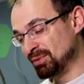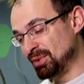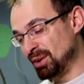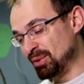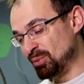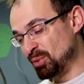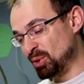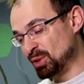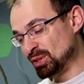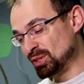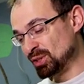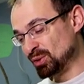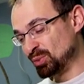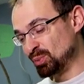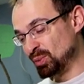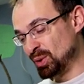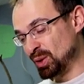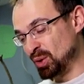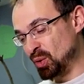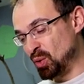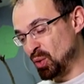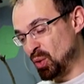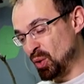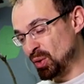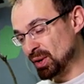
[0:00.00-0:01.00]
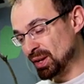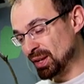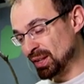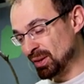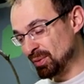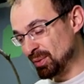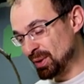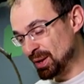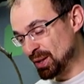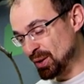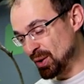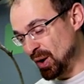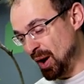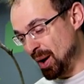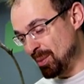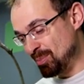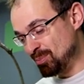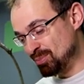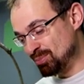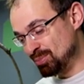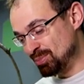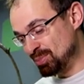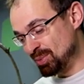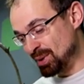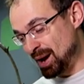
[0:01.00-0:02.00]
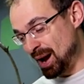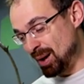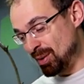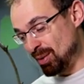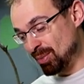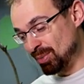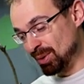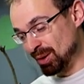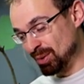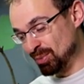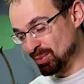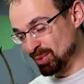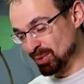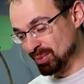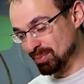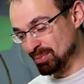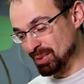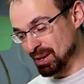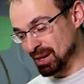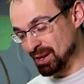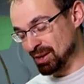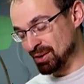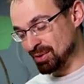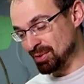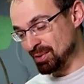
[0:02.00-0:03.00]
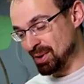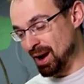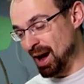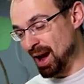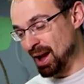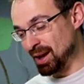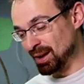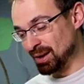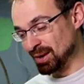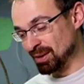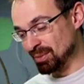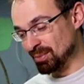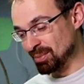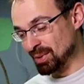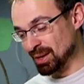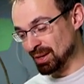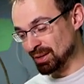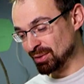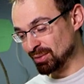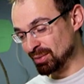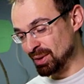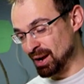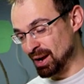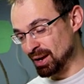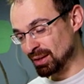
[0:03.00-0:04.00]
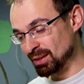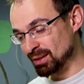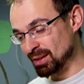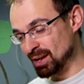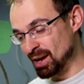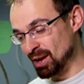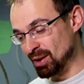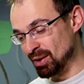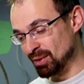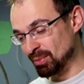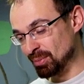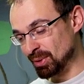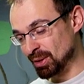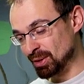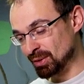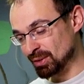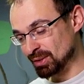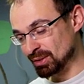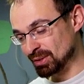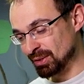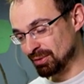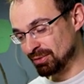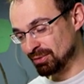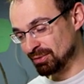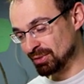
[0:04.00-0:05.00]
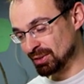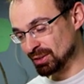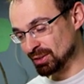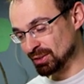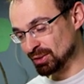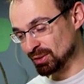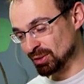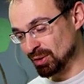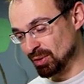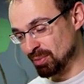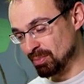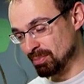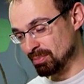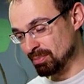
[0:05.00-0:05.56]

if I wasn't recording the video I probably would be crying a bit right now, because I feel so